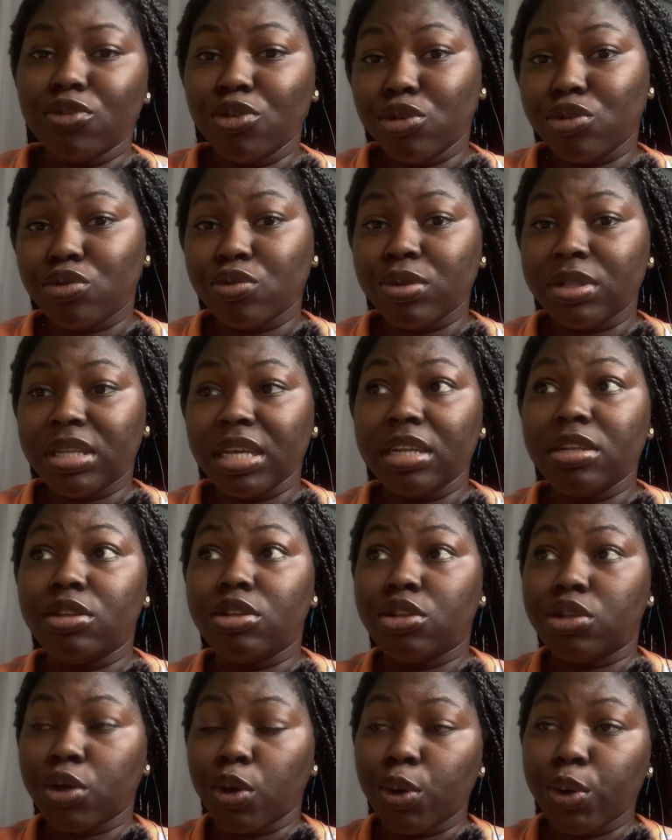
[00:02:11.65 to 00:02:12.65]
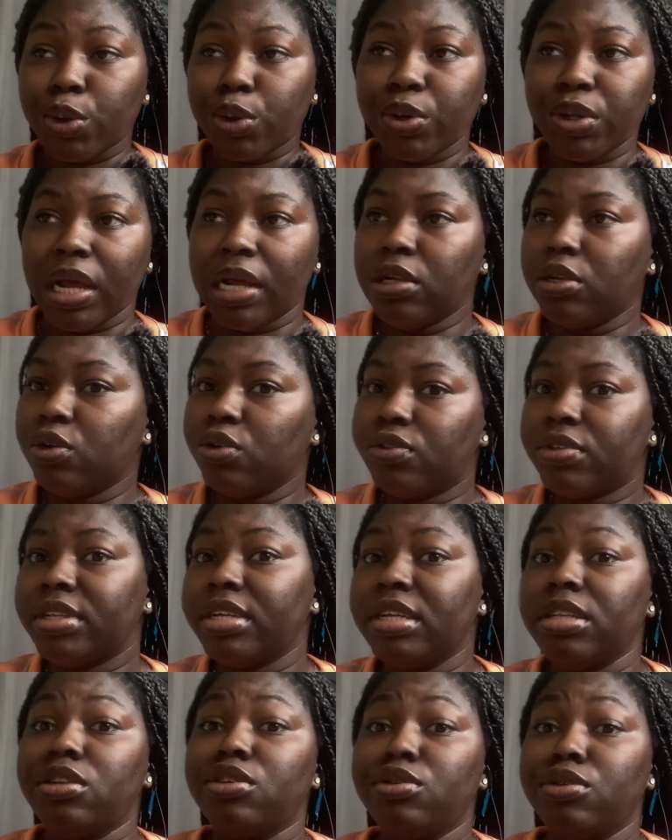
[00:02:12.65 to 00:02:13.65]
those who did so good and those who
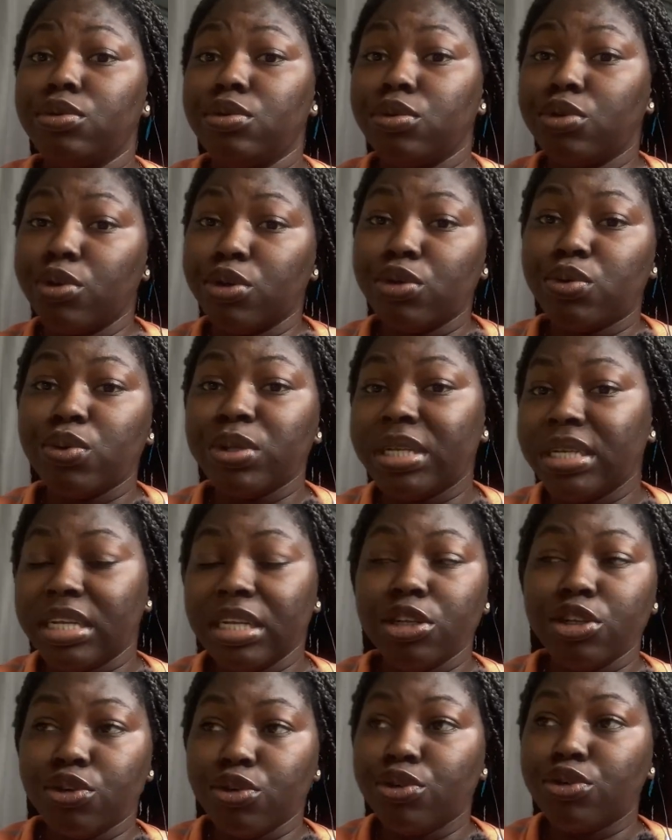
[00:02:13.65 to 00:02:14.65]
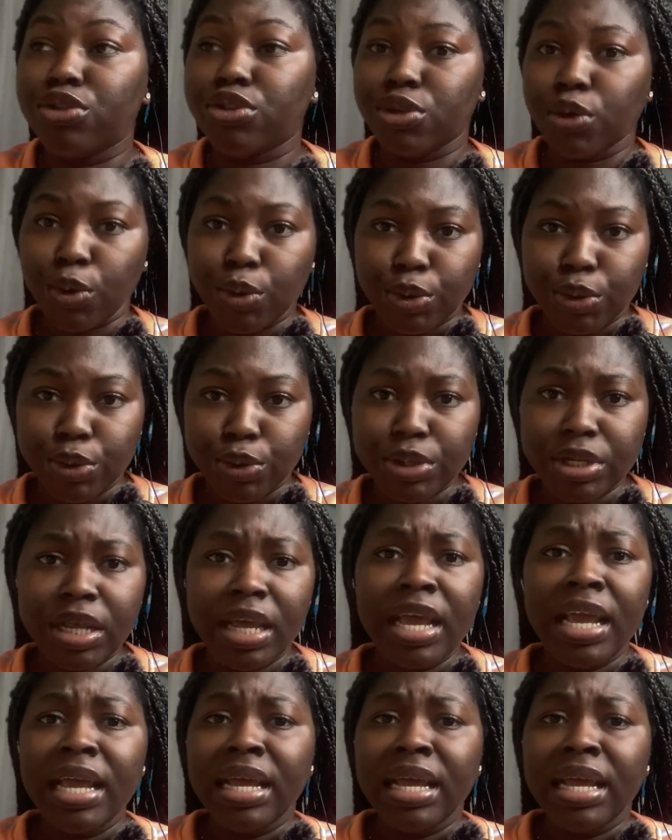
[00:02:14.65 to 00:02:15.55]
didn't do, those who didn't do so good.